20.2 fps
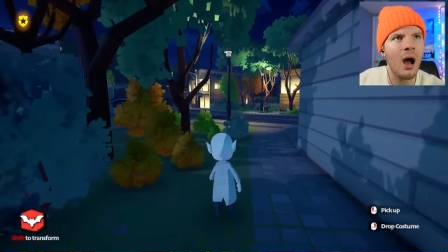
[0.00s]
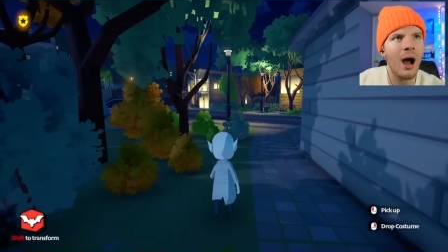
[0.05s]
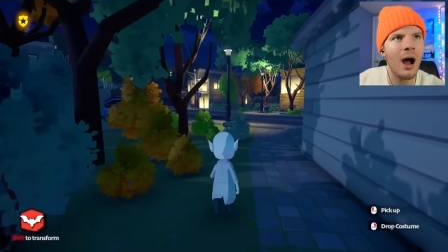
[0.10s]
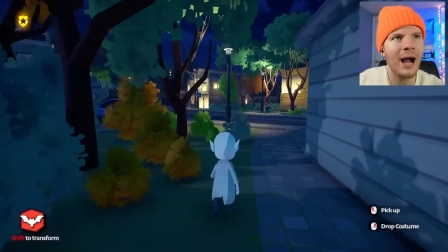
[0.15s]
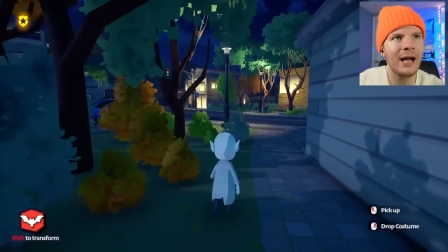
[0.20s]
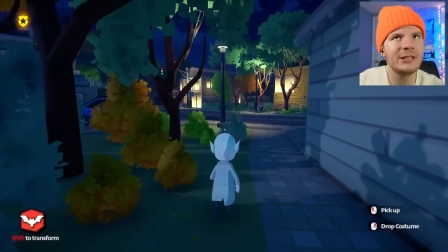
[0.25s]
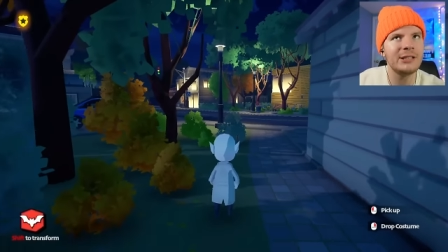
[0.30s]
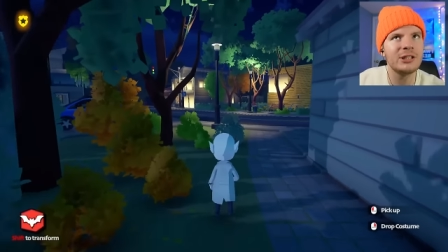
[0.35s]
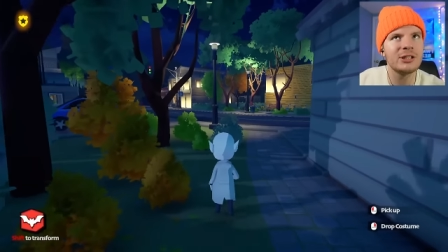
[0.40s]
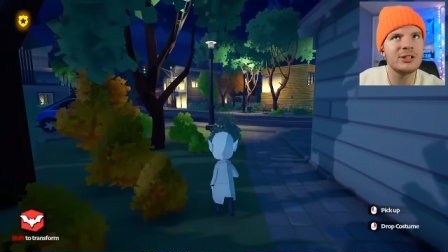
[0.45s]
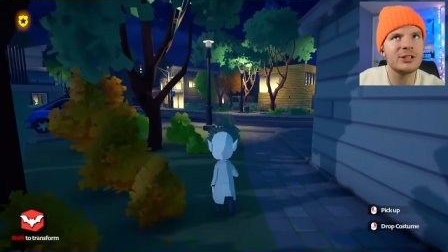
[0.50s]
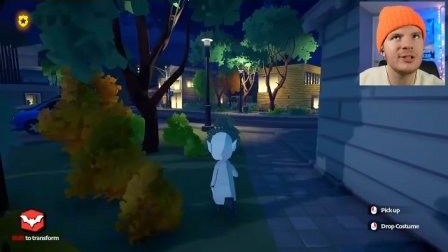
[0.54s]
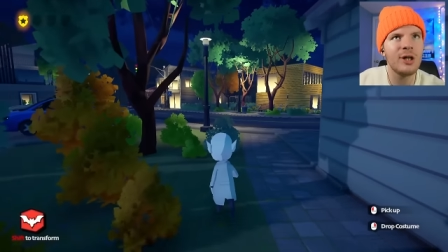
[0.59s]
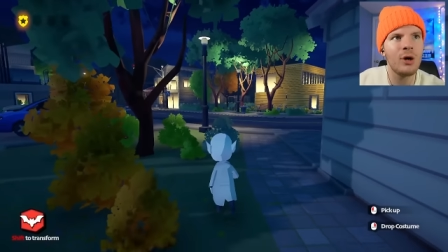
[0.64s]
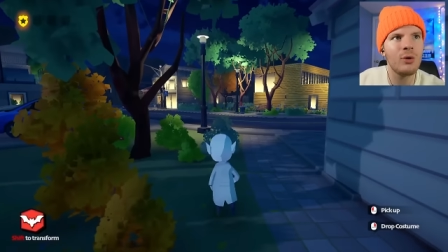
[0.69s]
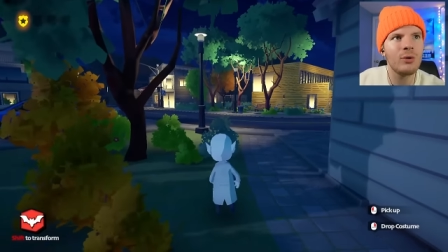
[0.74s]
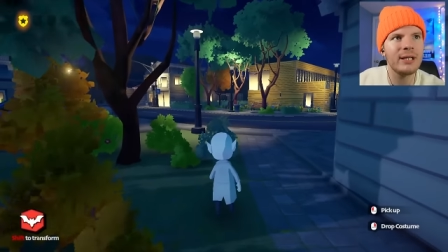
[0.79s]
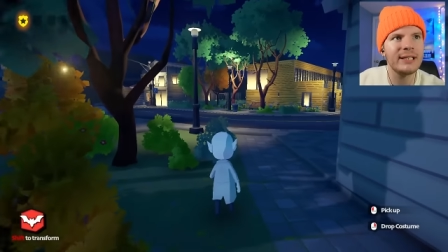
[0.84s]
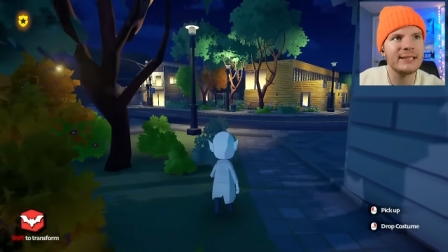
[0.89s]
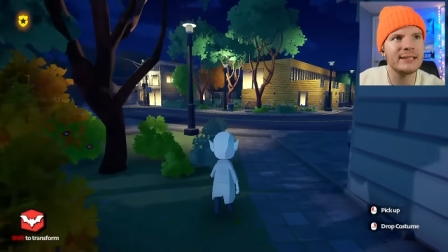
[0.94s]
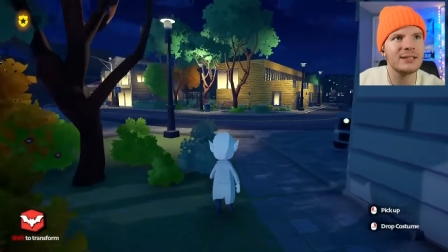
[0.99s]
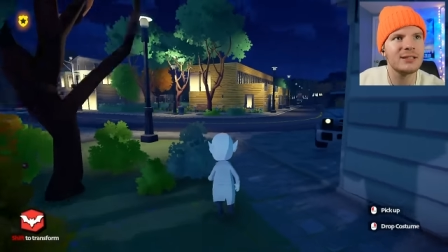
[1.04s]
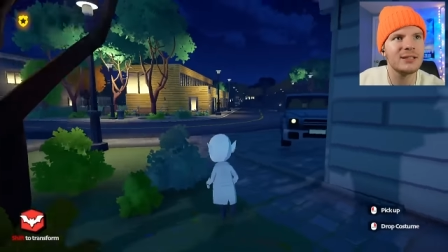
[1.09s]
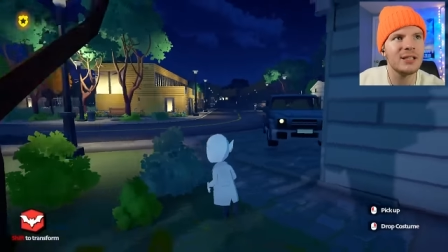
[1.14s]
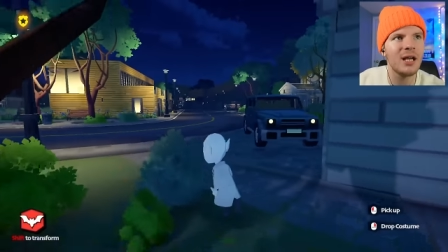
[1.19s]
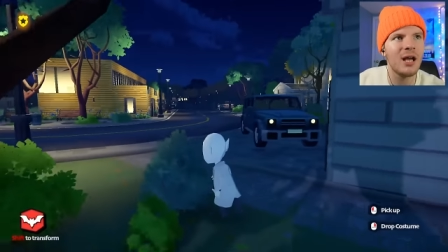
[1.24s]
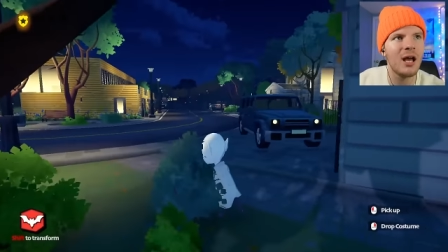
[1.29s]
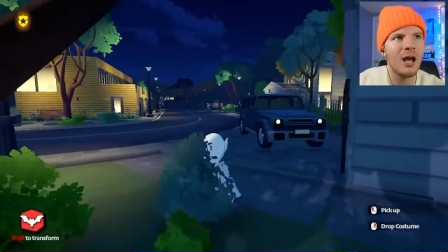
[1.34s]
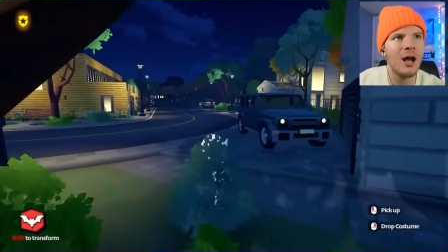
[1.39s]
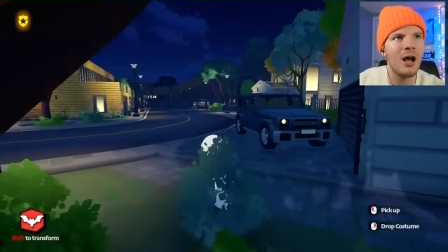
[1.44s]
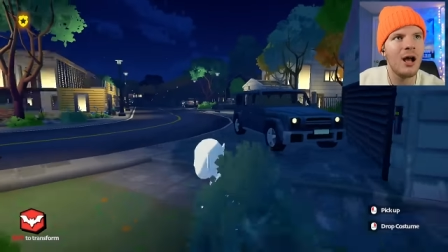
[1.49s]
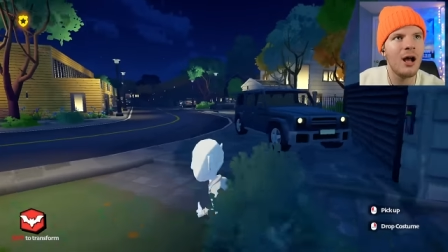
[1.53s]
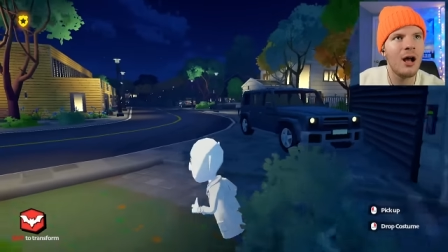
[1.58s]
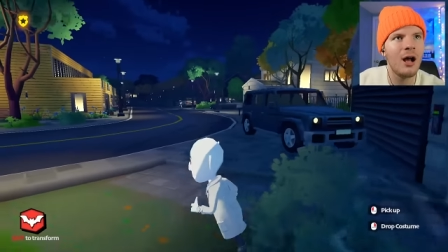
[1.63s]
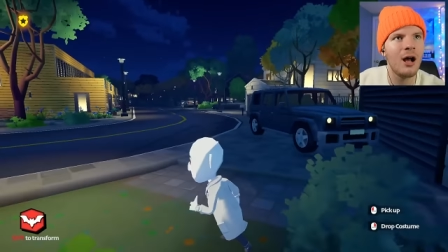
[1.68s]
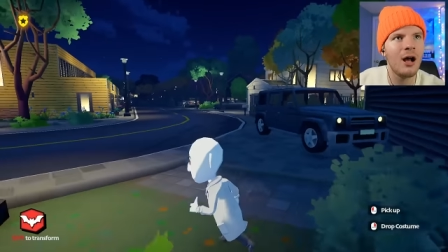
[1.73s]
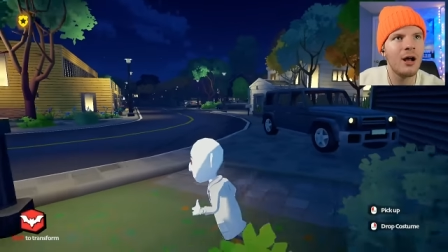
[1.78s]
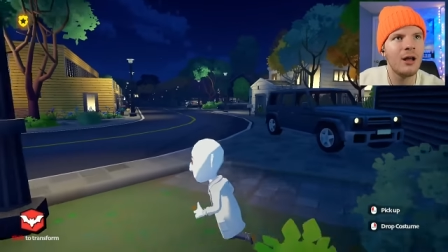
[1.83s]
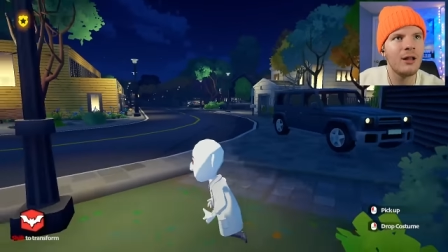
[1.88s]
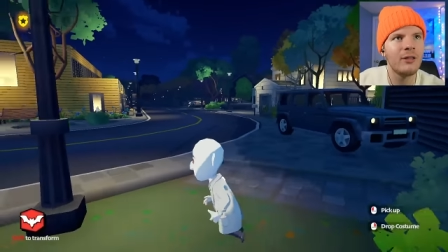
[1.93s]
I just noticed.
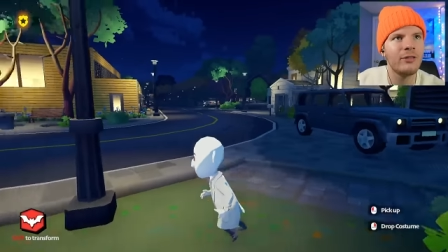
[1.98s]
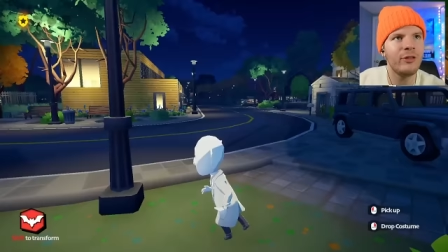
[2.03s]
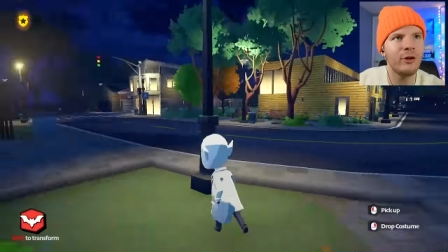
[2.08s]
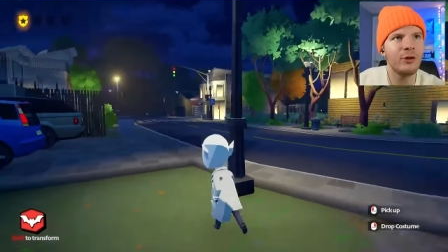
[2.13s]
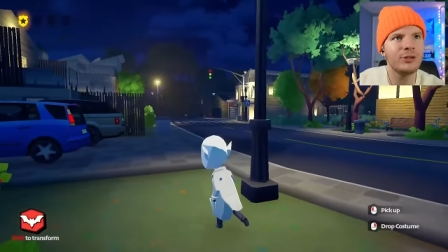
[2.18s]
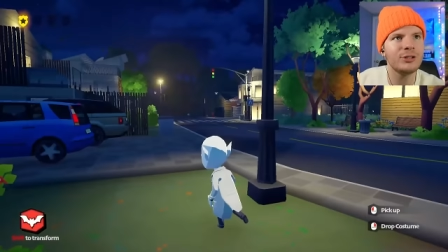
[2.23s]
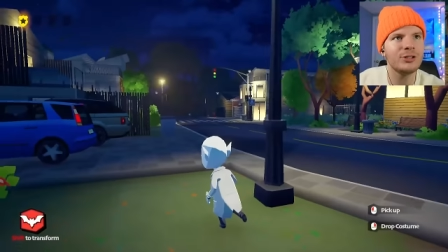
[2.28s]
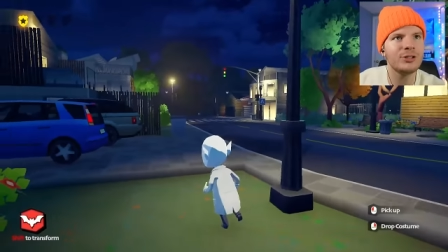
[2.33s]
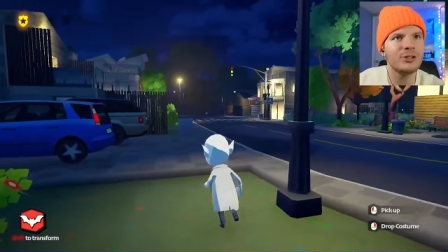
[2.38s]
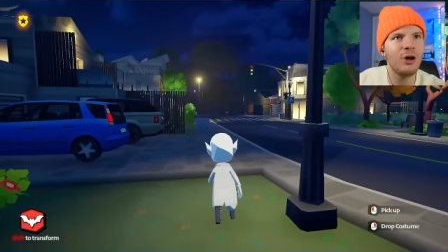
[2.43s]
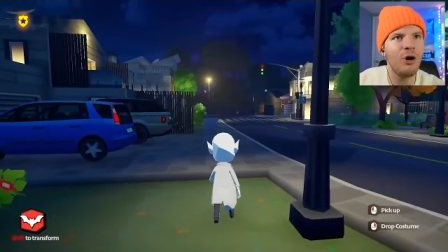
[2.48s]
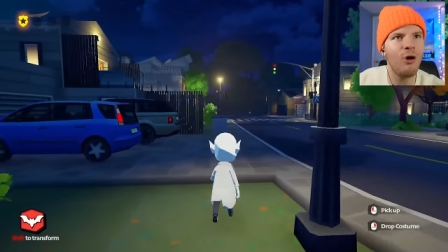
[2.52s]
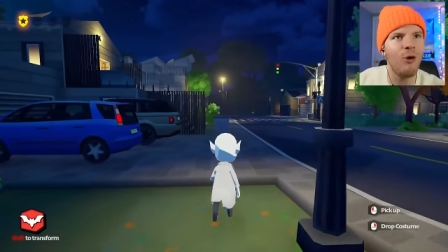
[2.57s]
There is no